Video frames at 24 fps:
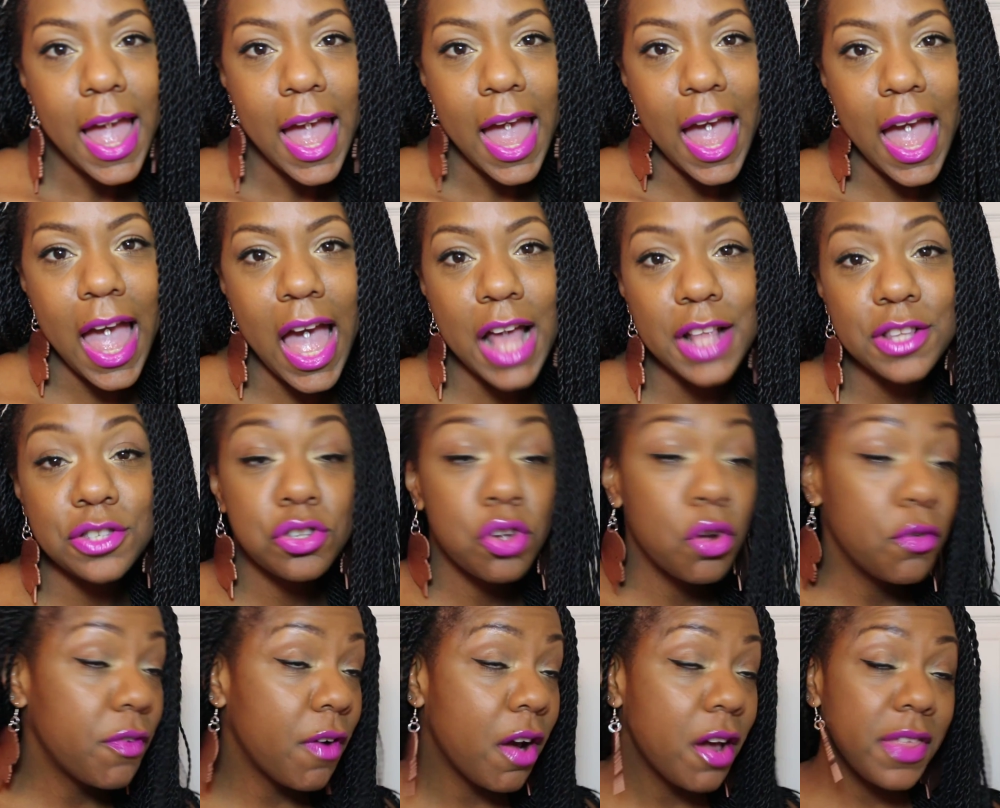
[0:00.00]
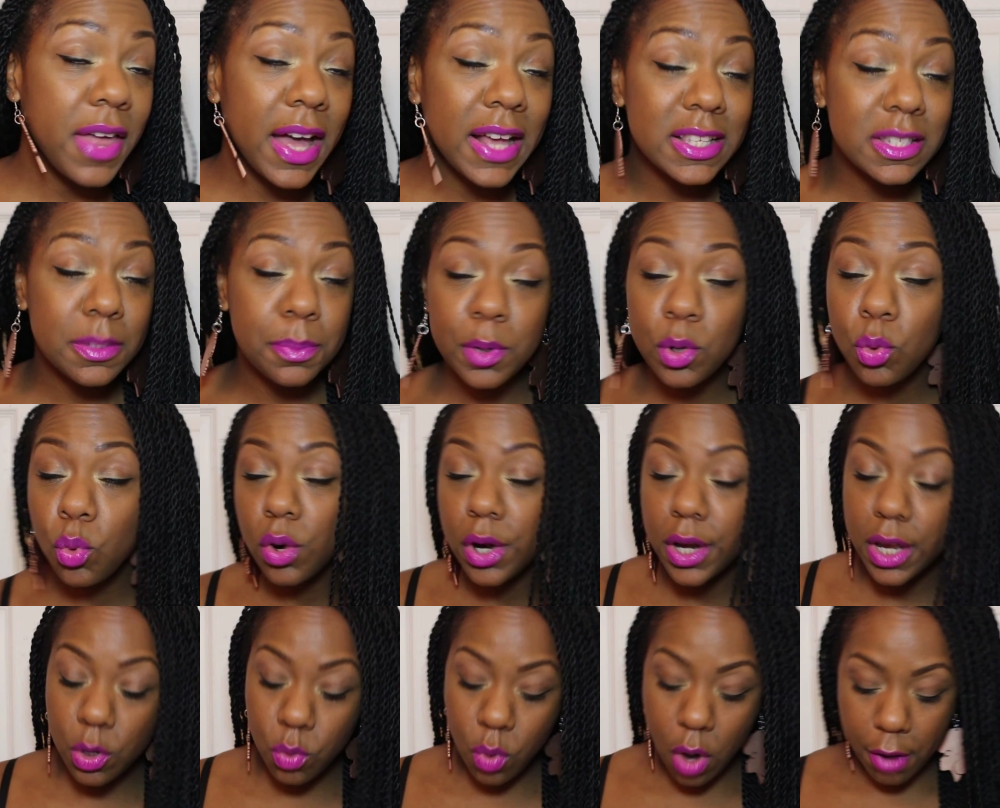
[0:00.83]
And so far that's been
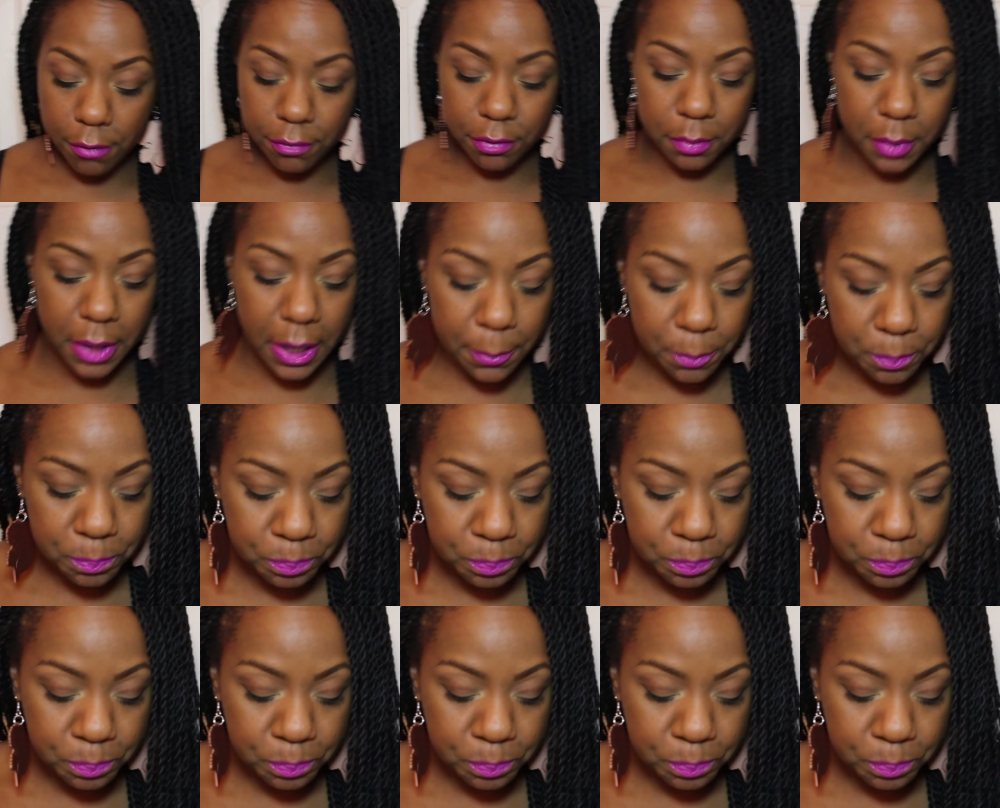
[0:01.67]
working well for me.